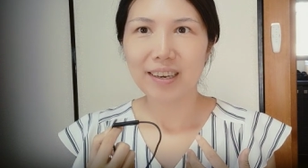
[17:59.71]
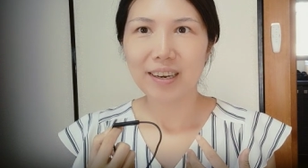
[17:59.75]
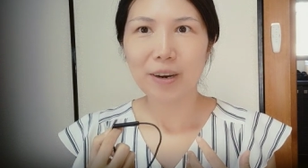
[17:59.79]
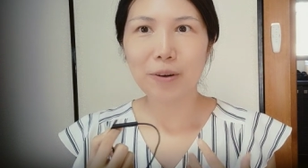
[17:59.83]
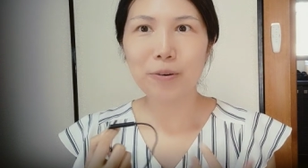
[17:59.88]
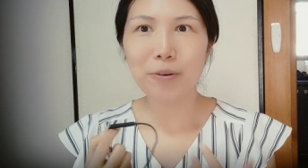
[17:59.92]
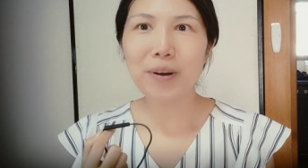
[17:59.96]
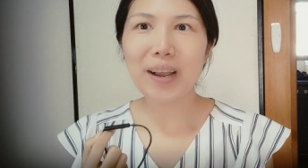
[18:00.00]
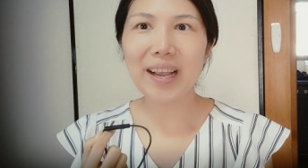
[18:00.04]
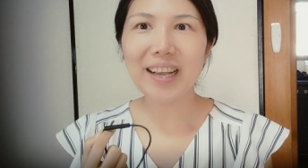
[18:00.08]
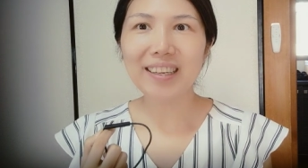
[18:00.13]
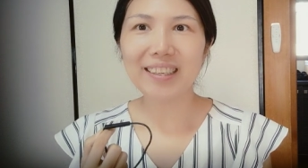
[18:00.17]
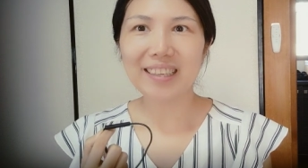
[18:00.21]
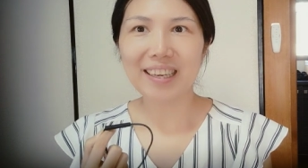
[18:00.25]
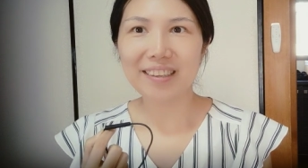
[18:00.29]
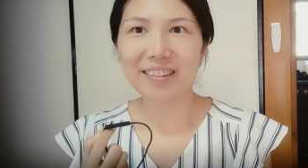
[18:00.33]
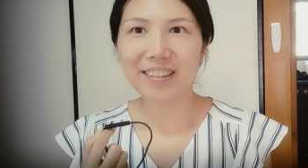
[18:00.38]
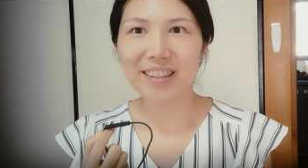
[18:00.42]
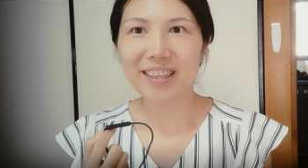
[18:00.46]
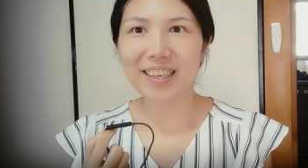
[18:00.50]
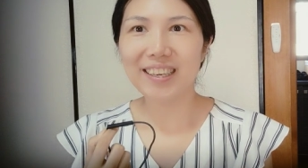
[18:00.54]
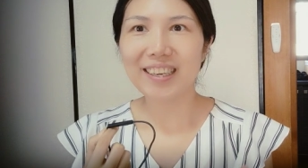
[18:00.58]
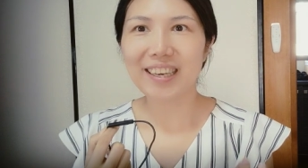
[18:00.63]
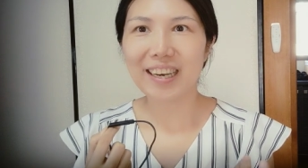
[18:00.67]
Alright, I
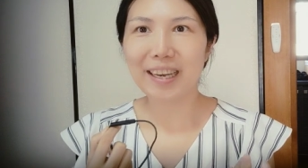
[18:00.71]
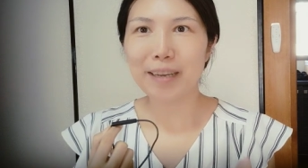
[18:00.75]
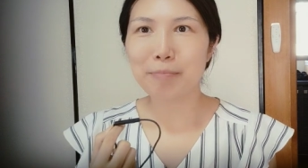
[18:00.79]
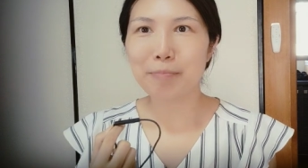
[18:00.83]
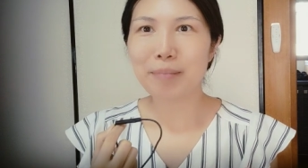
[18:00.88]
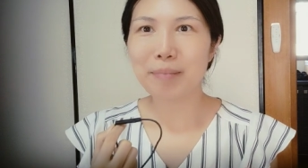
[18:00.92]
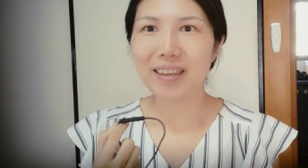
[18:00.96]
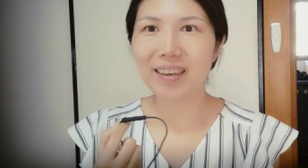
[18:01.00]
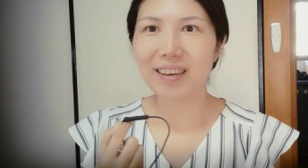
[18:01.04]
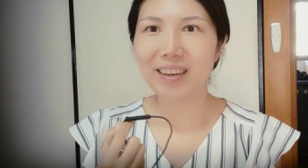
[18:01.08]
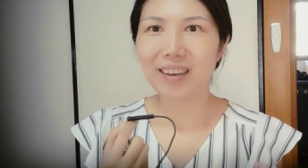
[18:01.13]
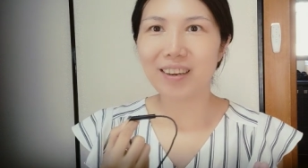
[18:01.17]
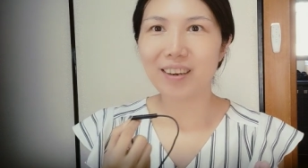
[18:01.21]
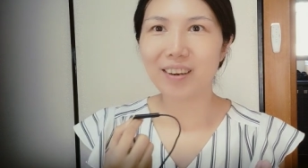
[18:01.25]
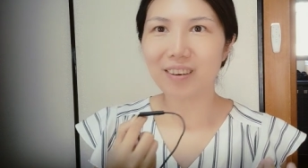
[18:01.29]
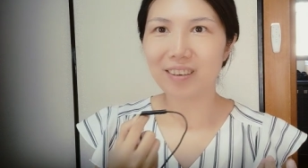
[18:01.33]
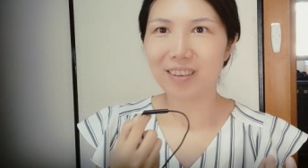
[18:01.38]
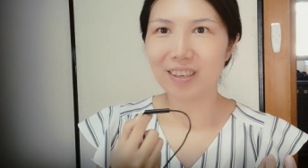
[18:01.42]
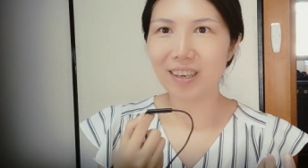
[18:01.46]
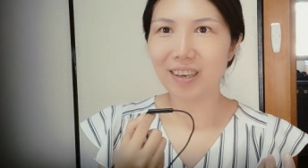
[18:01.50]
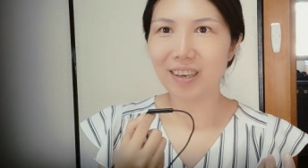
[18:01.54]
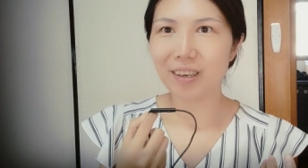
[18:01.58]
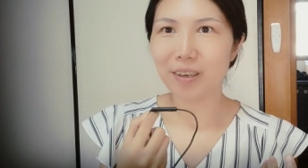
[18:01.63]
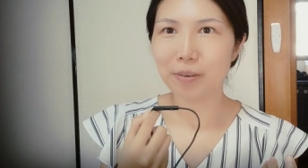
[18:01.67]
think I made a,
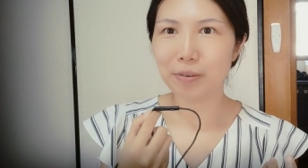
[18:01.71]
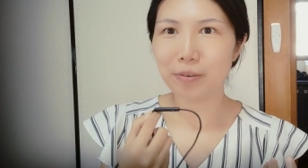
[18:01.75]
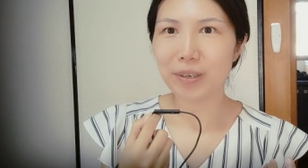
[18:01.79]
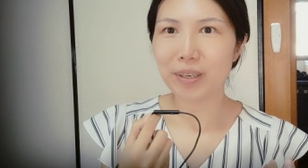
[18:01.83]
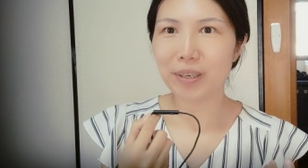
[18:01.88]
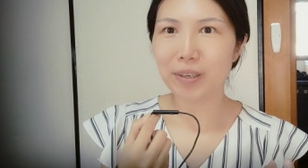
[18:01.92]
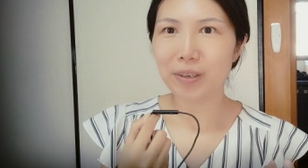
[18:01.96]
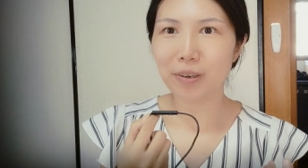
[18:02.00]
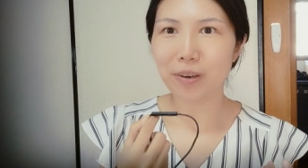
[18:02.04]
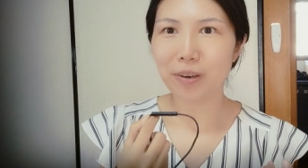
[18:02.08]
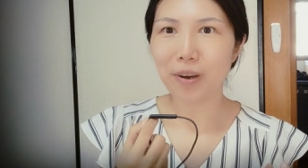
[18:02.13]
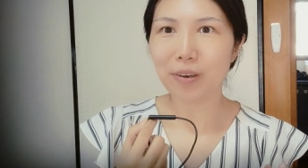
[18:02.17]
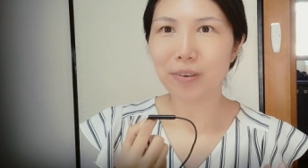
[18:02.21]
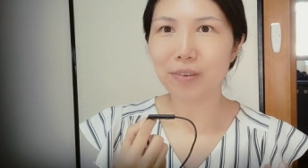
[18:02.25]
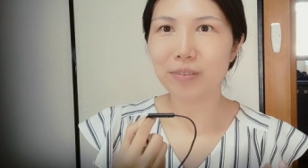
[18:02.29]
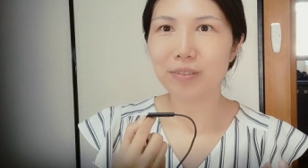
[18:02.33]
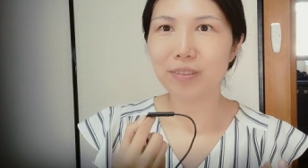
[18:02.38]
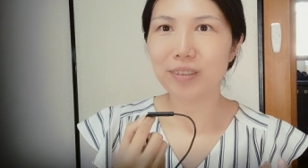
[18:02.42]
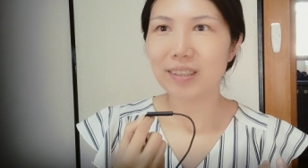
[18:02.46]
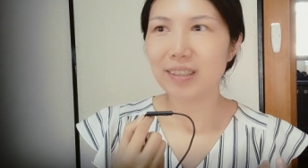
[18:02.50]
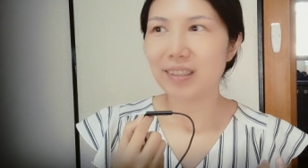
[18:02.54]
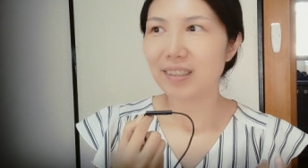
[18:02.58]
a really long